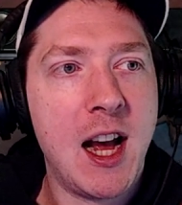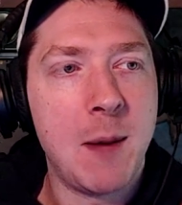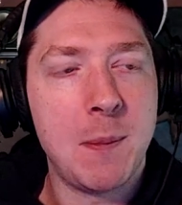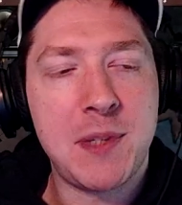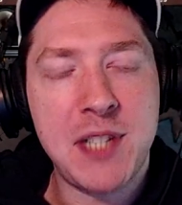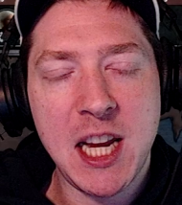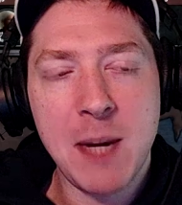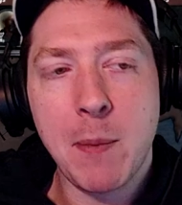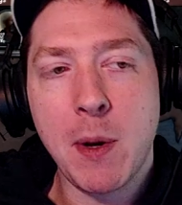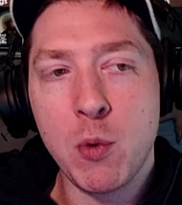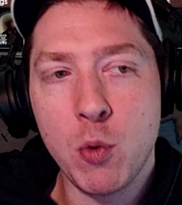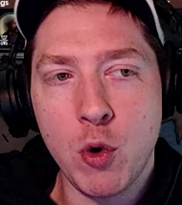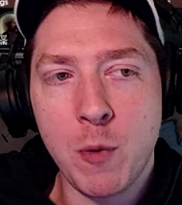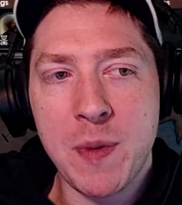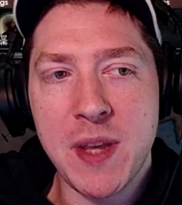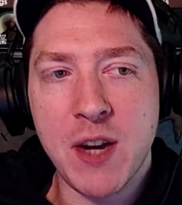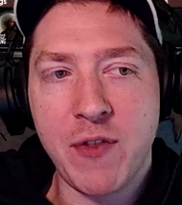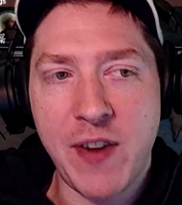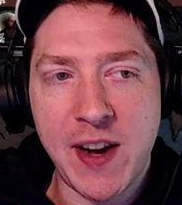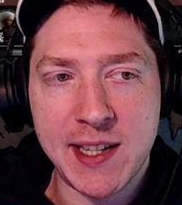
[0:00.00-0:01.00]
Daemon will be
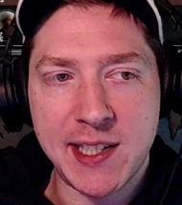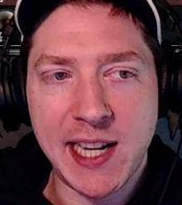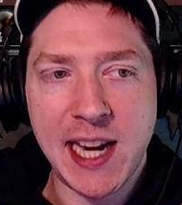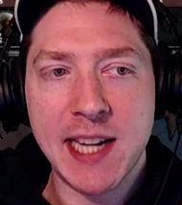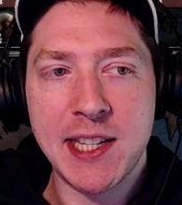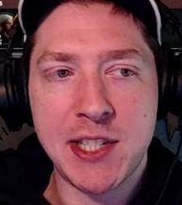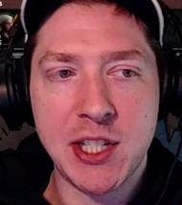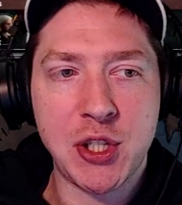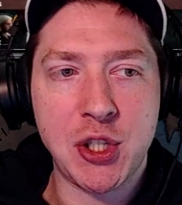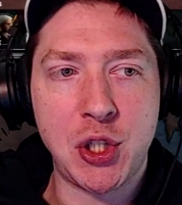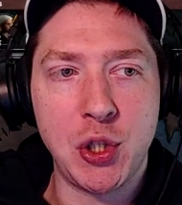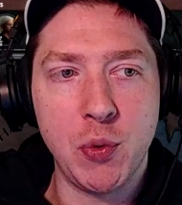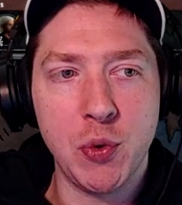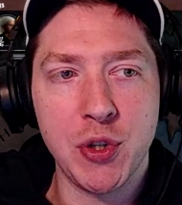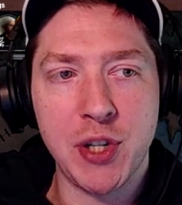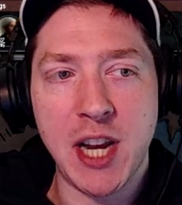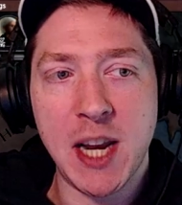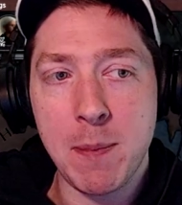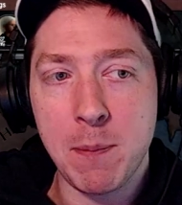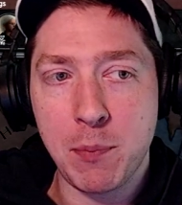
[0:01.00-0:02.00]
a fantastic
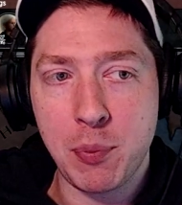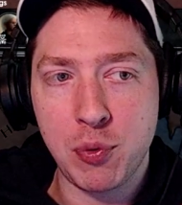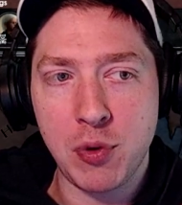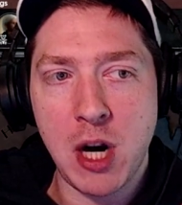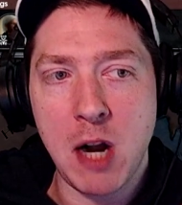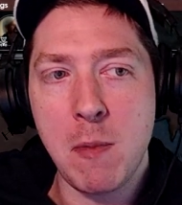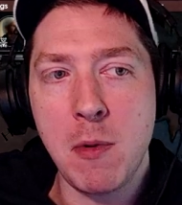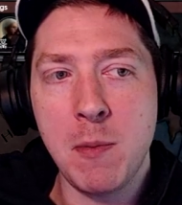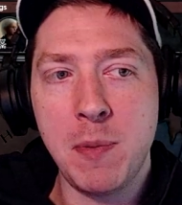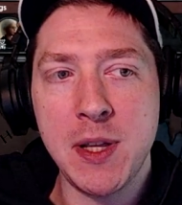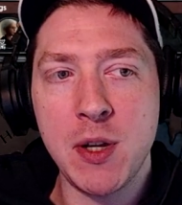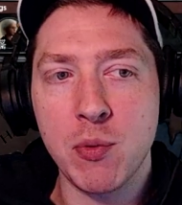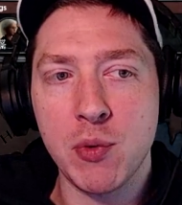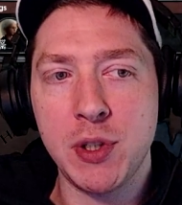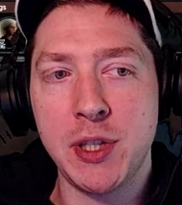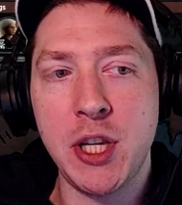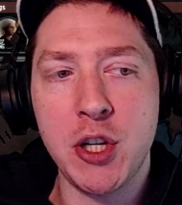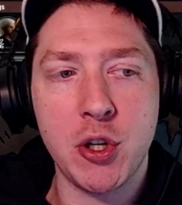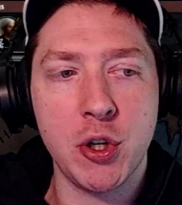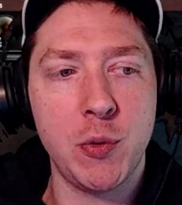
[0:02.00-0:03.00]
steward and probably
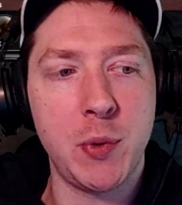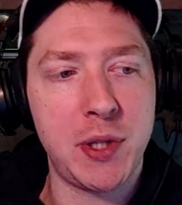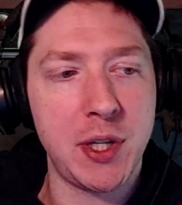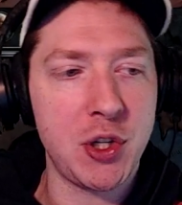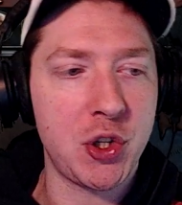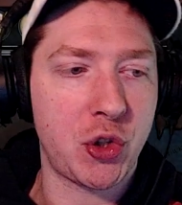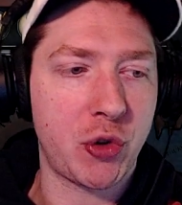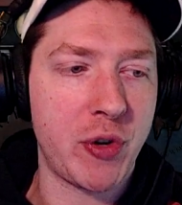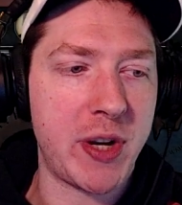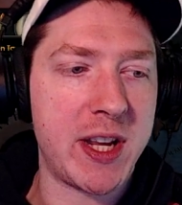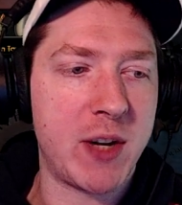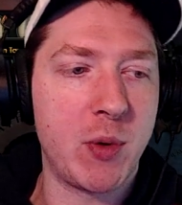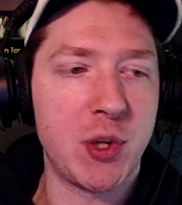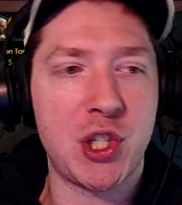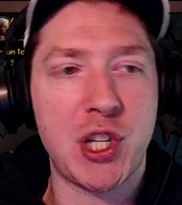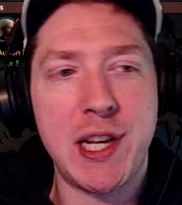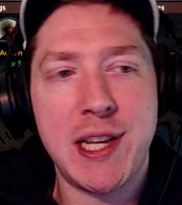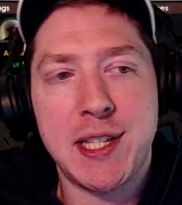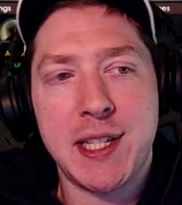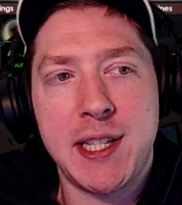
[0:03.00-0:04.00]
really good with intrigue,
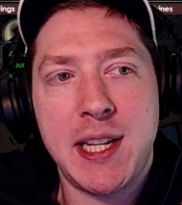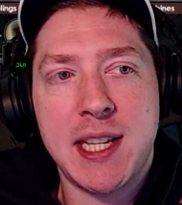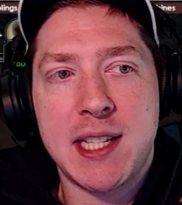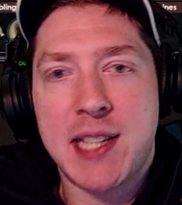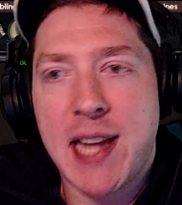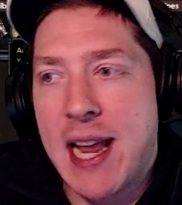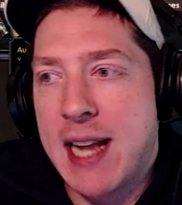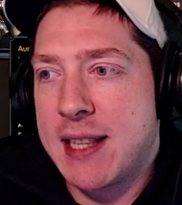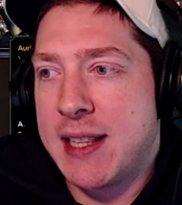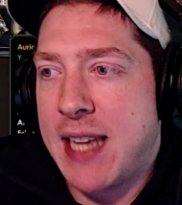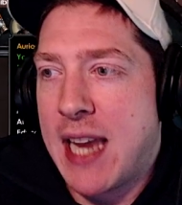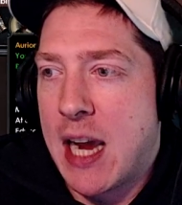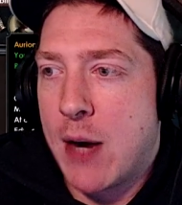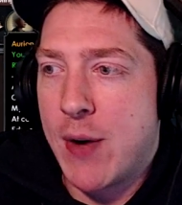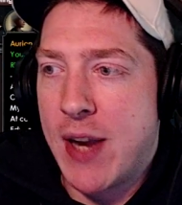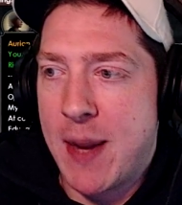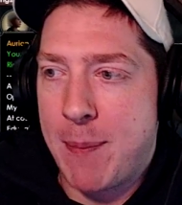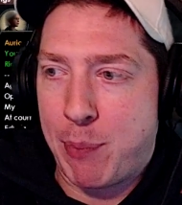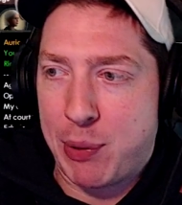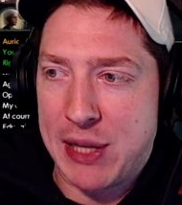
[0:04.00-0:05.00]
which isn't exactly how I
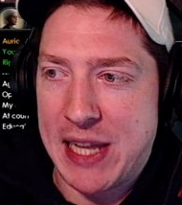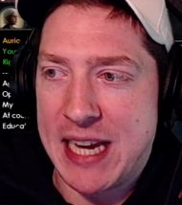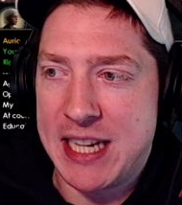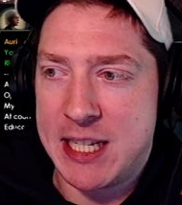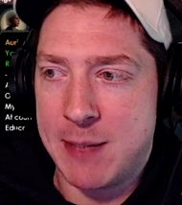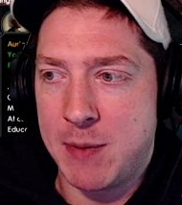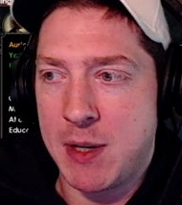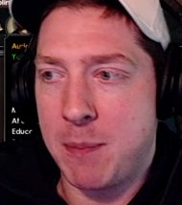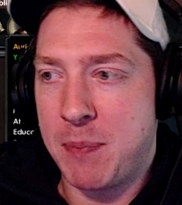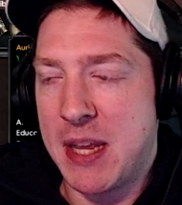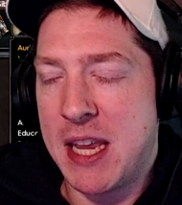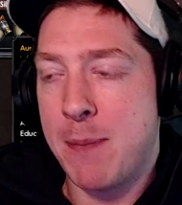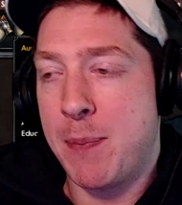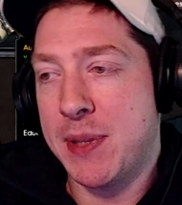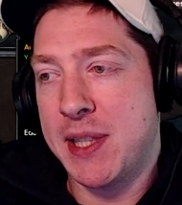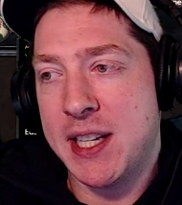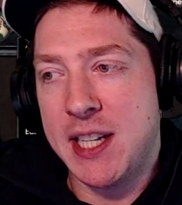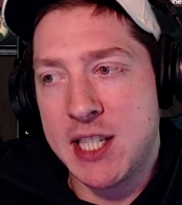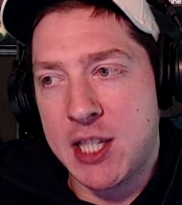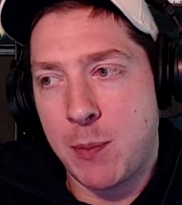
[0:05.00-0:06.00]
had planned him to be, but
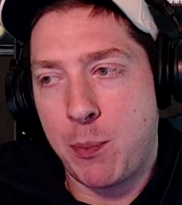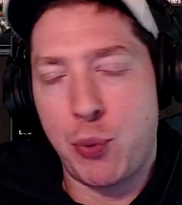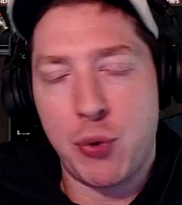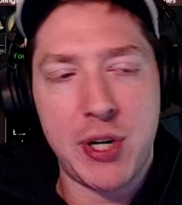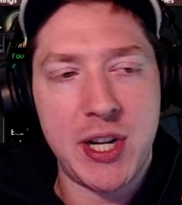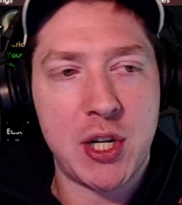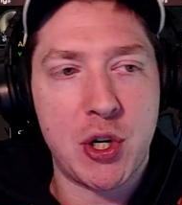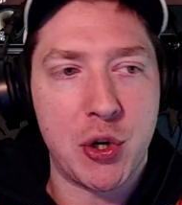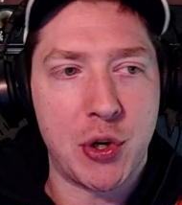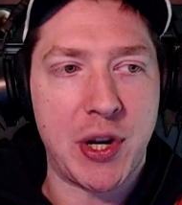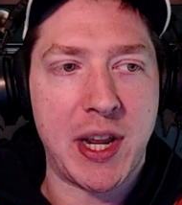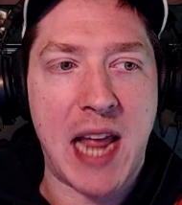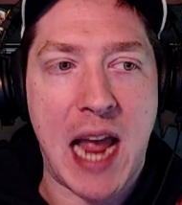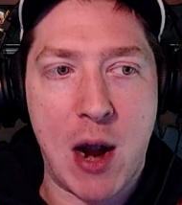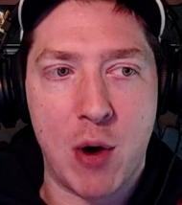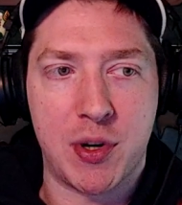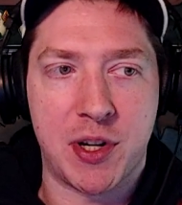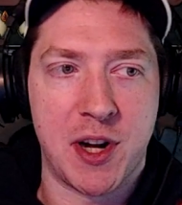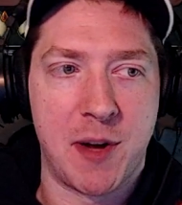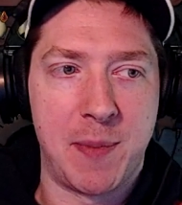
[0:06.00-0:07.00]
that is a pretty good
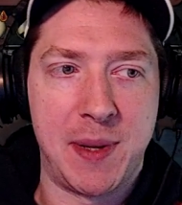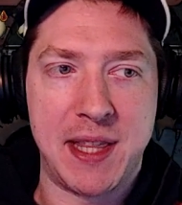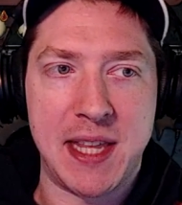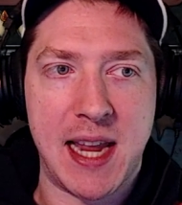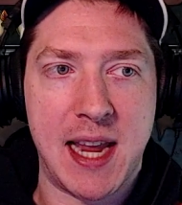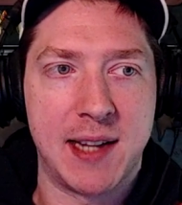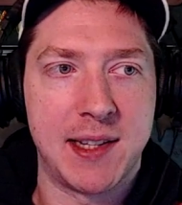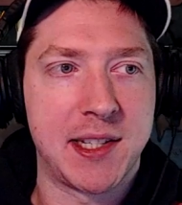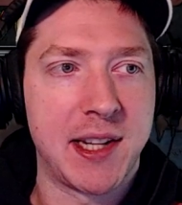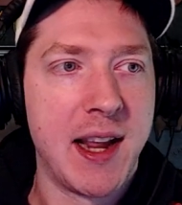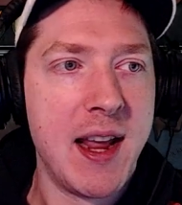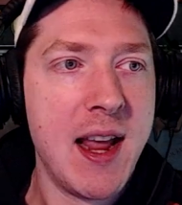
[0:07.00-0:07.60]
outcome in the end.